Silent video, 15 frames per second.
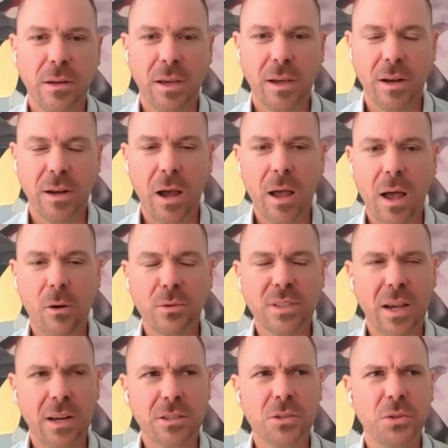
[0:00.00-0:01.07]
And I
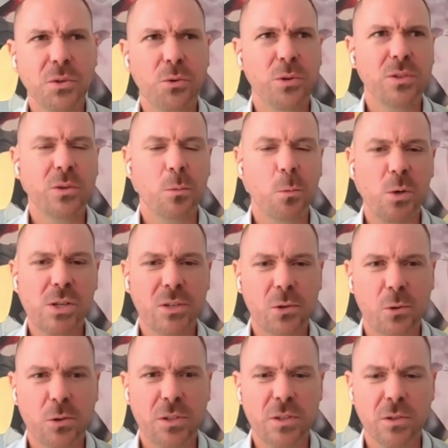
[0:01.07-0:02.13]
was actually doing some
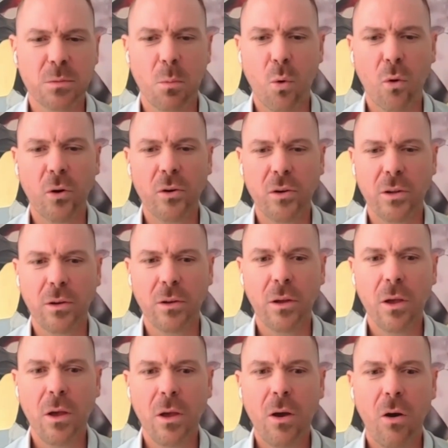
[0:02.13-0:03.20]
research this morning
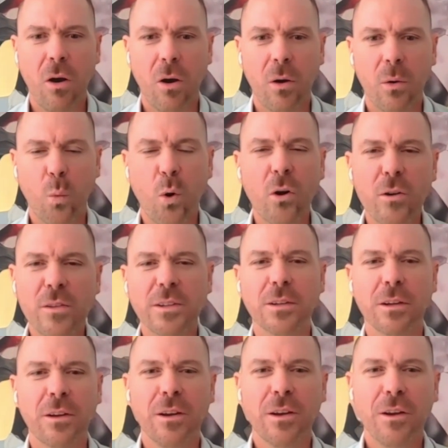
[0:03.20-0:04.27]
on what are
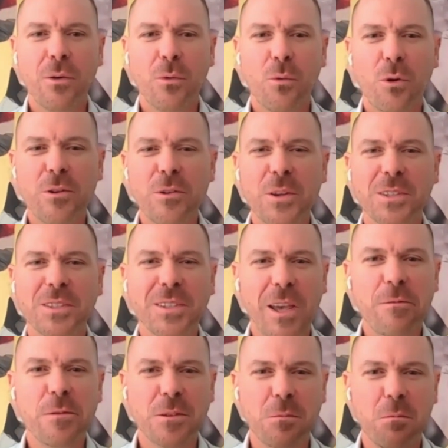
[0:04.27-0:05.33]
the
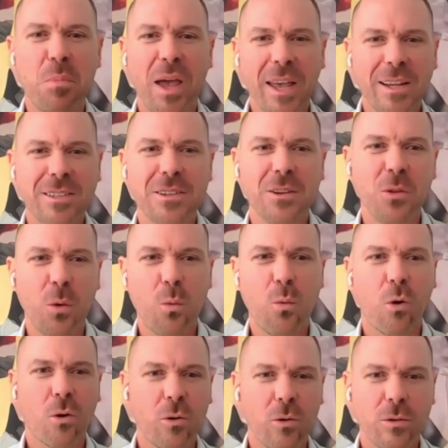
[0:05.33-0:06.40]
safest banks in the
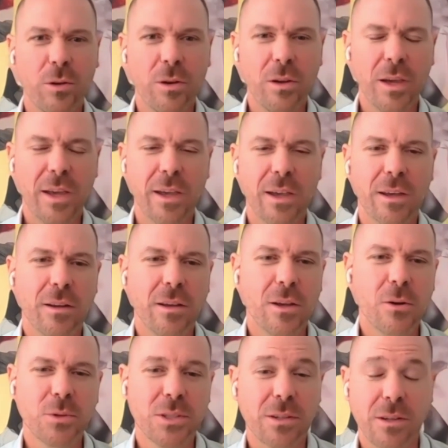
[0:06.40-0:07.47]
world, and it
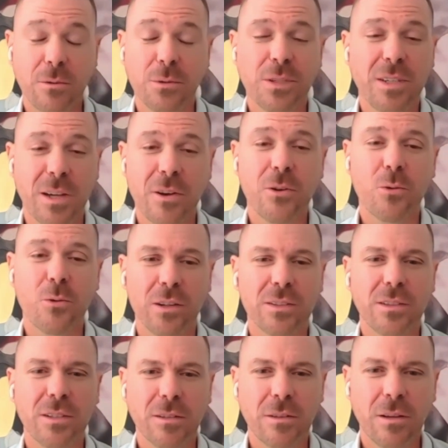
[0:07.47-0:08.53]
was
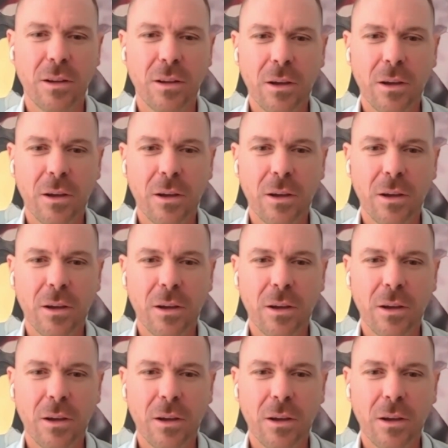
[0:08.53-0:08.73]
interesting.